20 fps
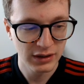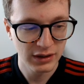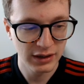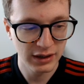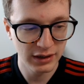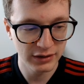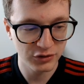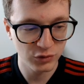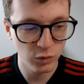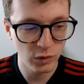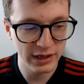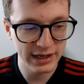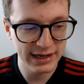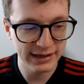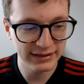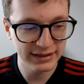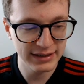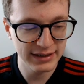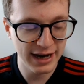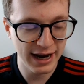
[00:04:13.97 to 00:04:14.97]

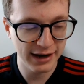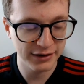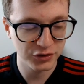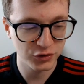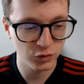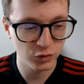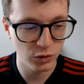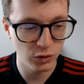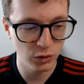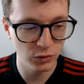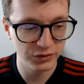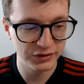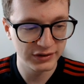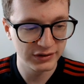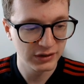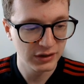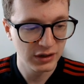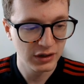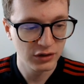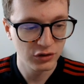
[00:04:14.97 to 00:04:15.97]
2018 Astros,